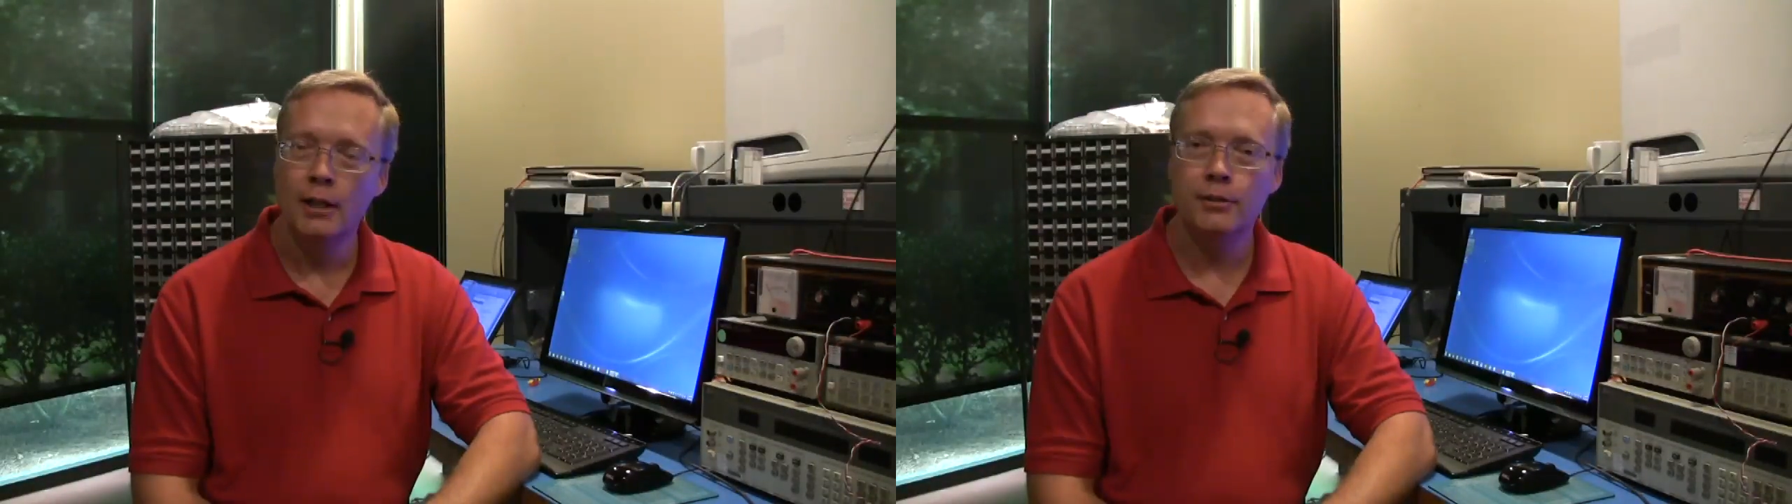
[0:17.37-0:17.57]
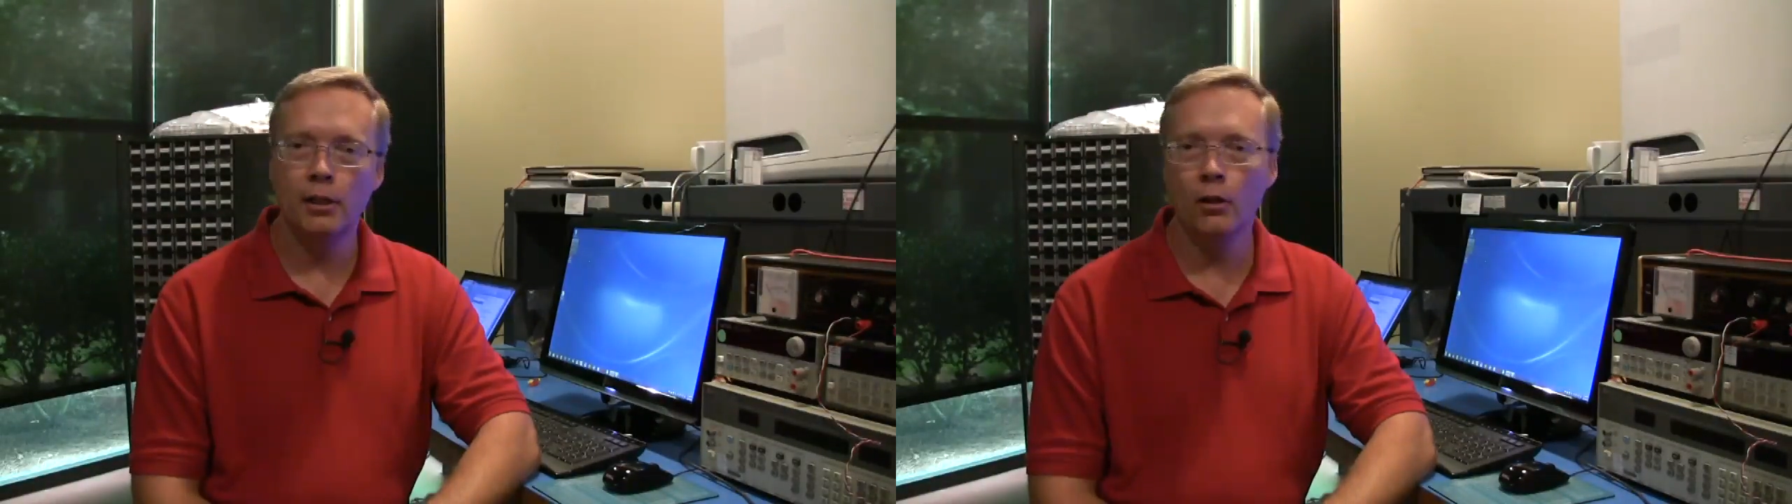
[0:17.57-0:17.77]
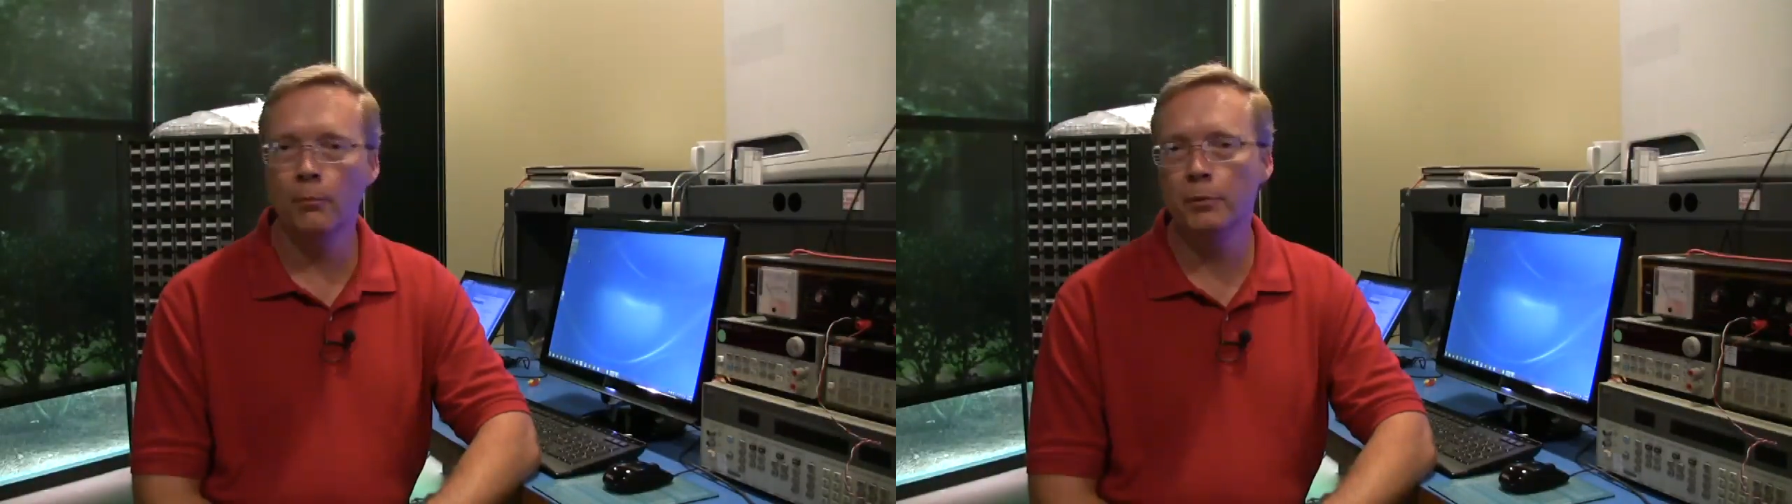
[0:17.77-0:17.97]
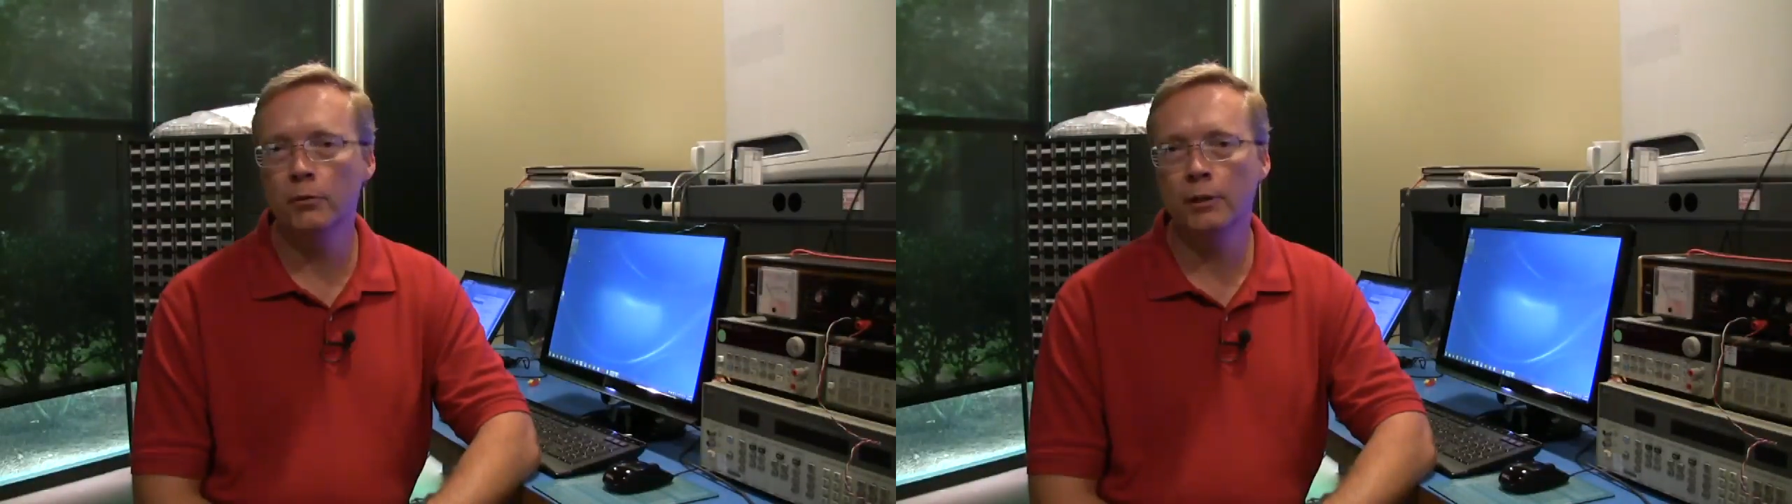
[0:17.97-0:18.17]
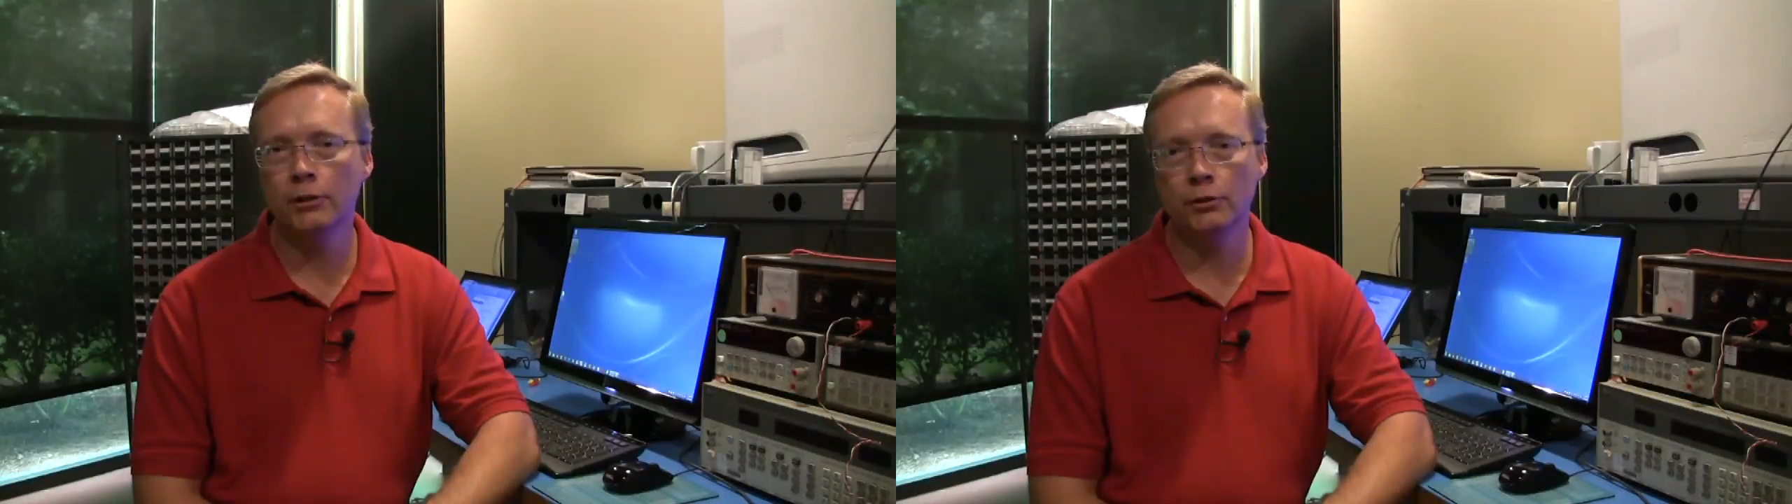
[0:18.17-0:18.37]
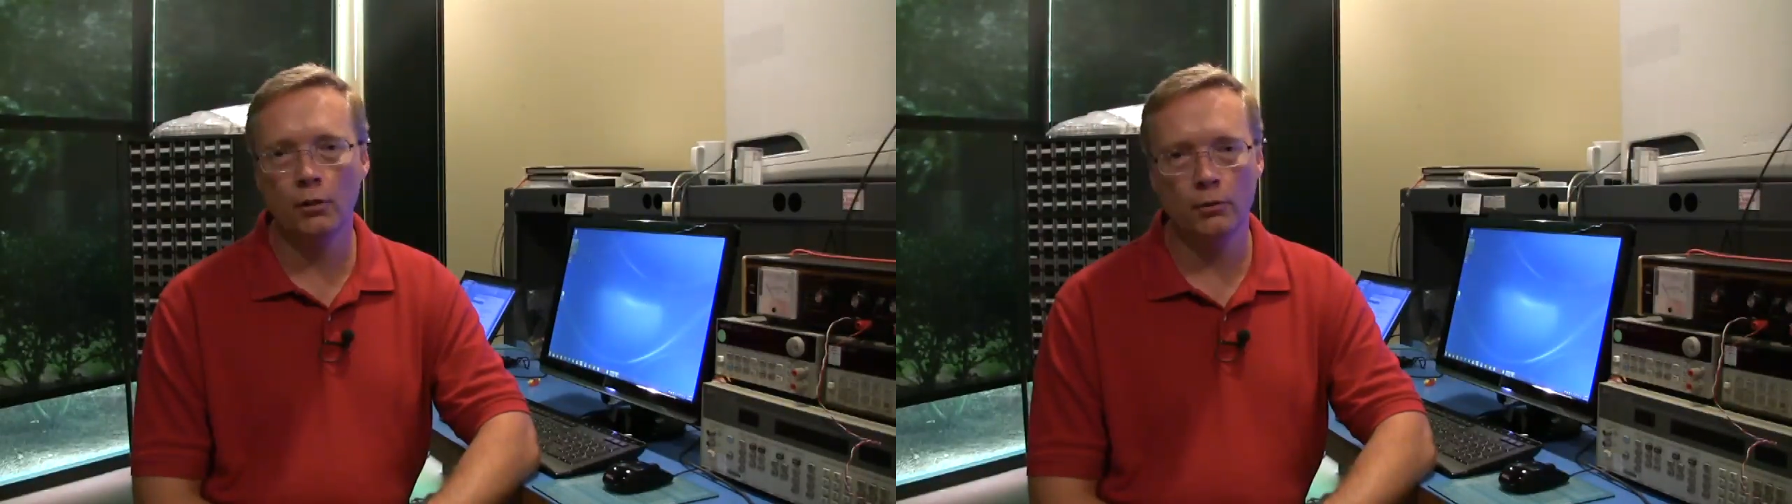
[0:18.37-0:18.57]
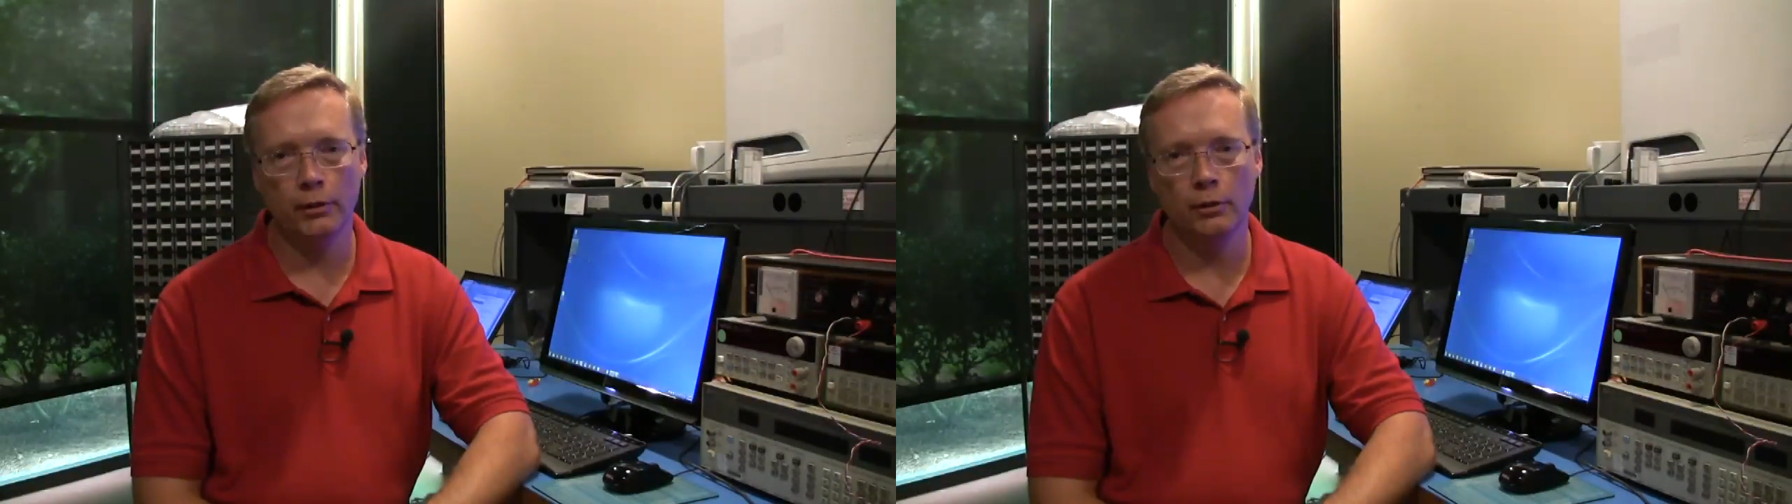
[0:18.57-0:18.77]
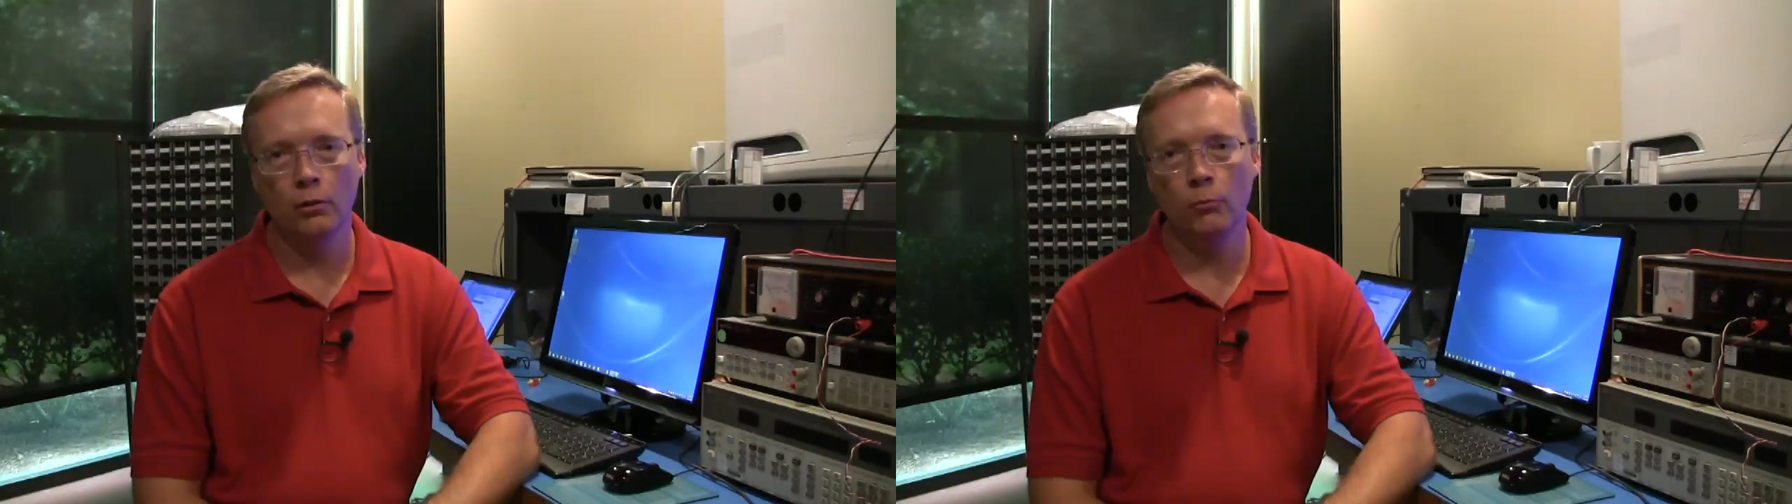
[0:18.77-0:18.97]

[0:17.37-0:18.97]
to help you get started